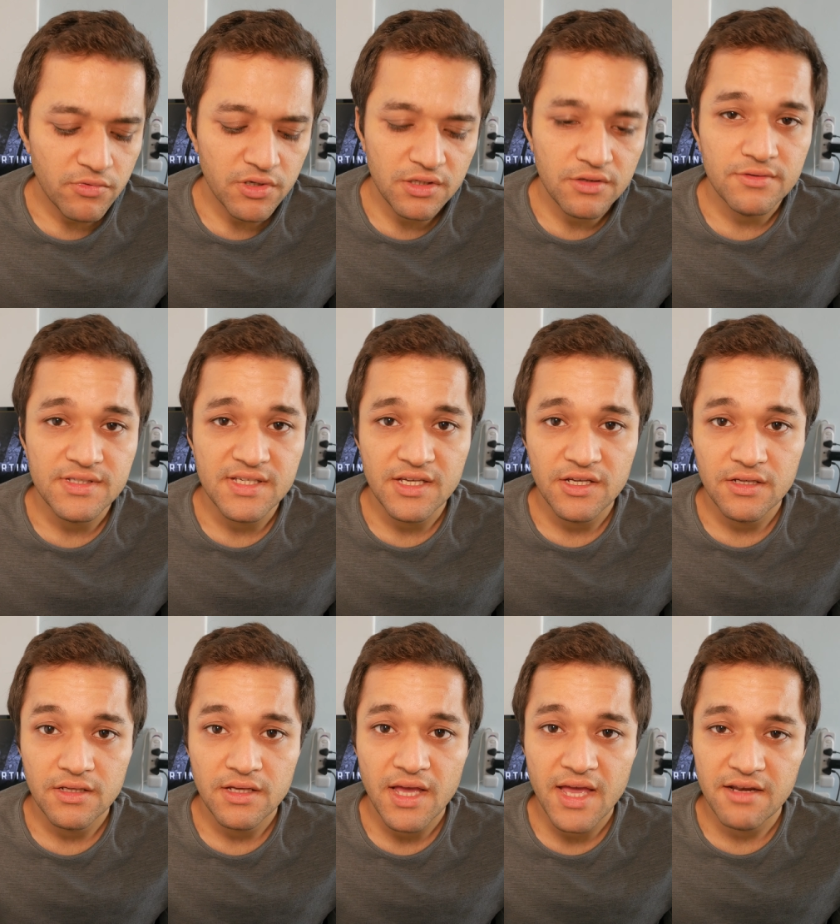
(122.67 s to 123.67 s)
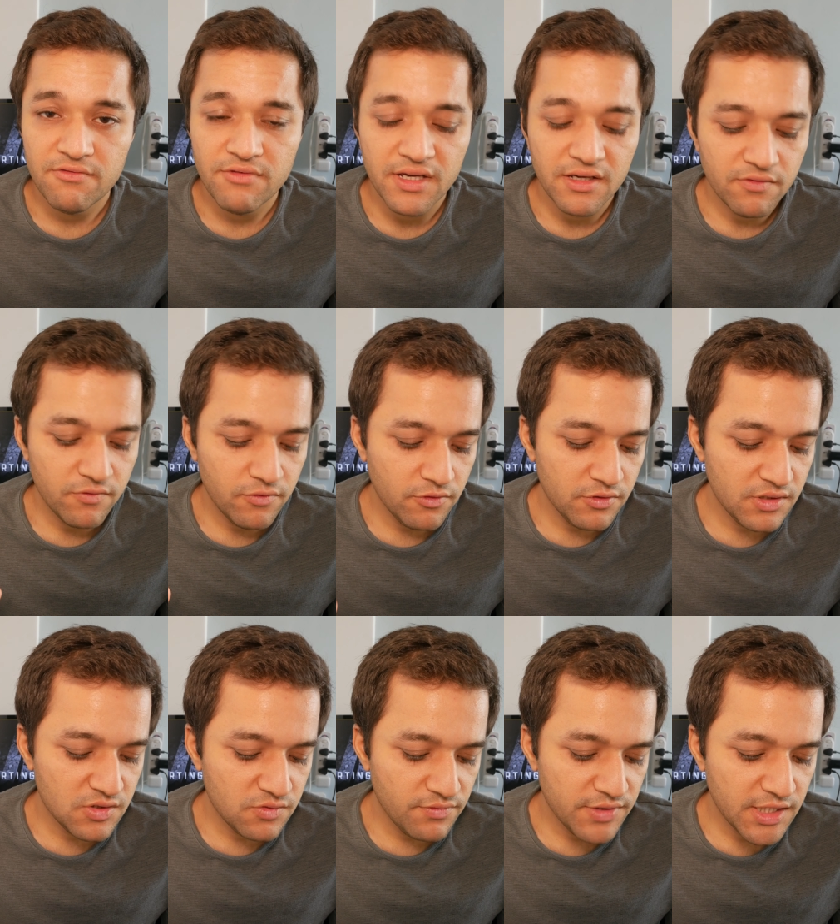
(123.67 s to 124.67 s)
using NVENC for
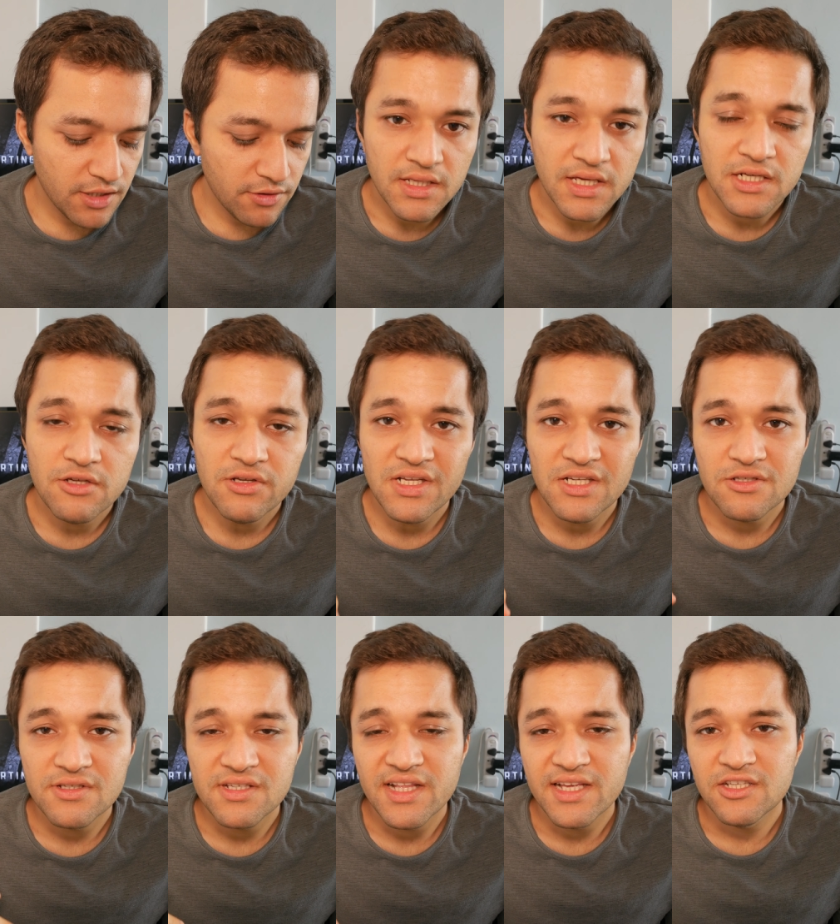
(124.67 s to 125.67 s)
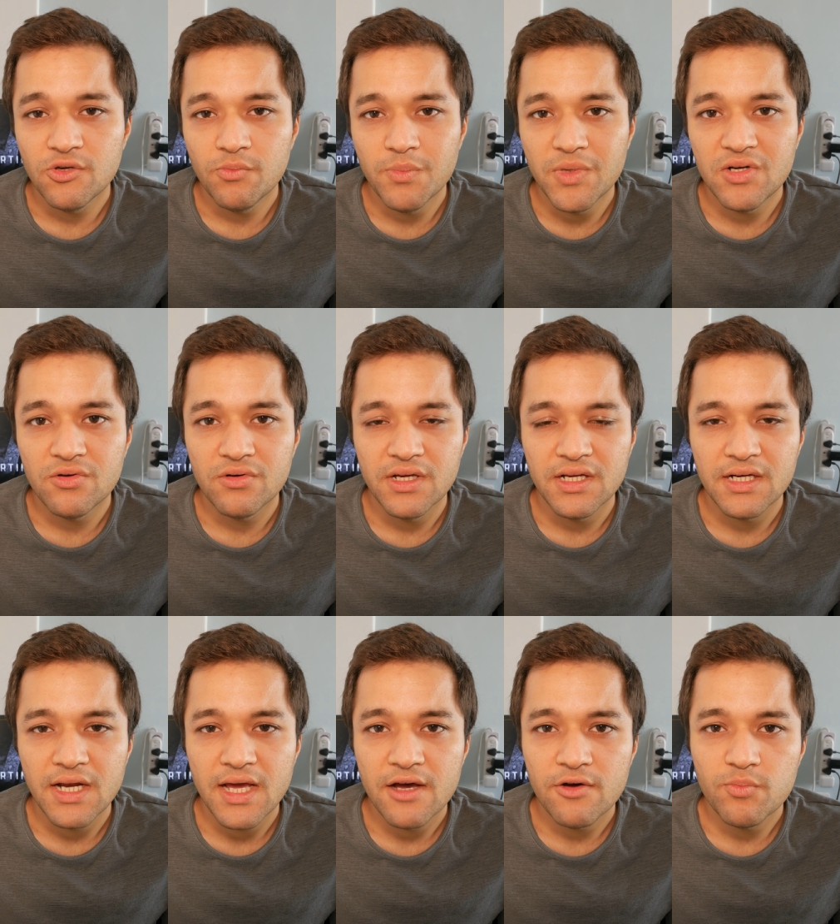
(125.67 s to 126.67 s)
this video. Then you need to select your bitrate.
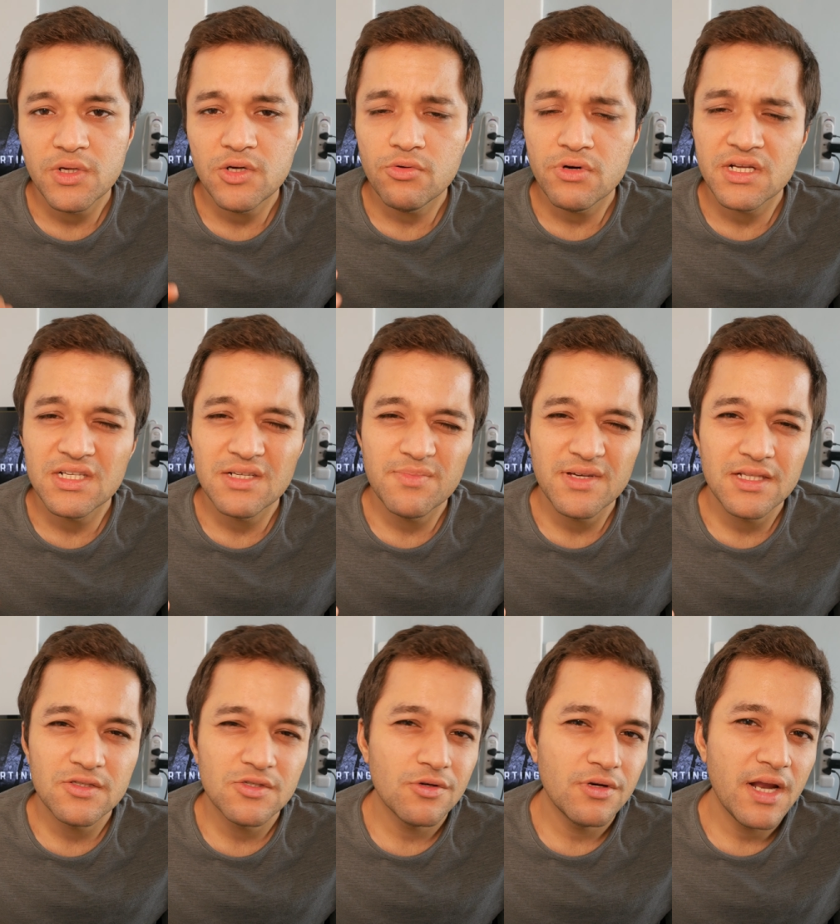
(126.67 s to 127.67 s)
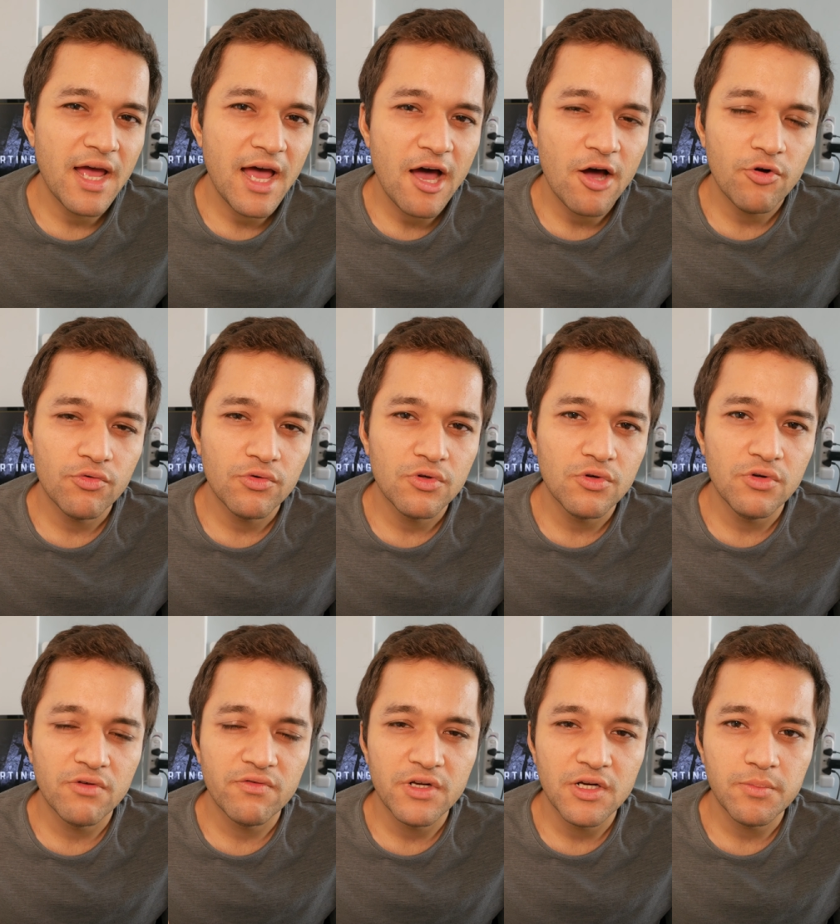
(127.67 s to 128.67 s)
Now bitrate depends on how good
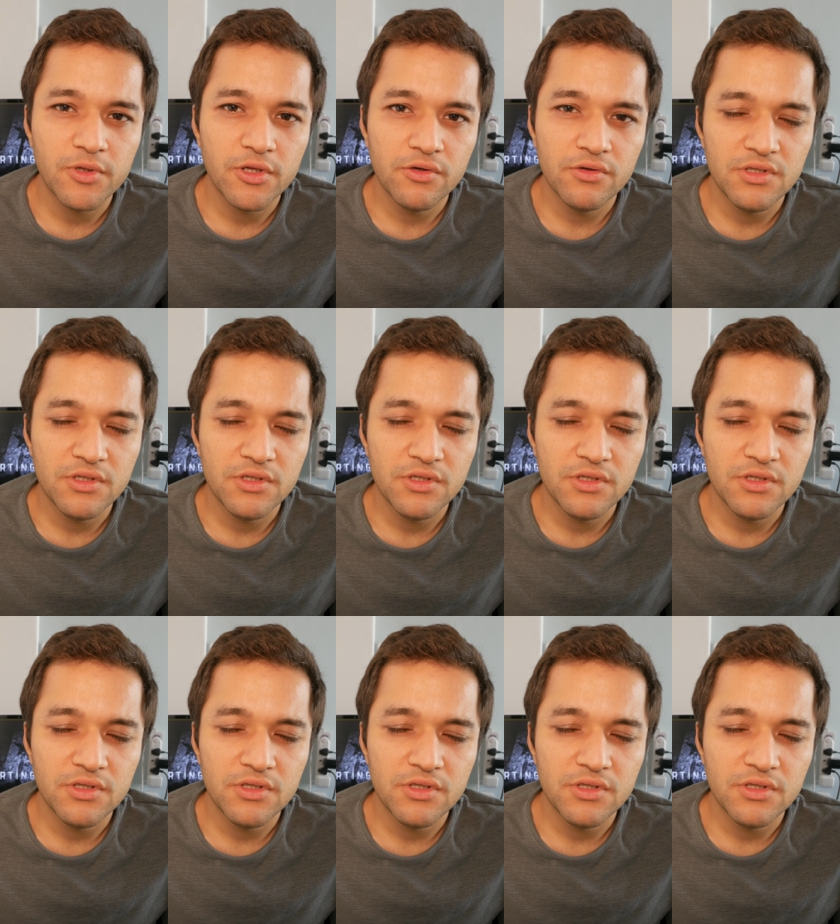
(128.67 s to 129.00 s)
of an upload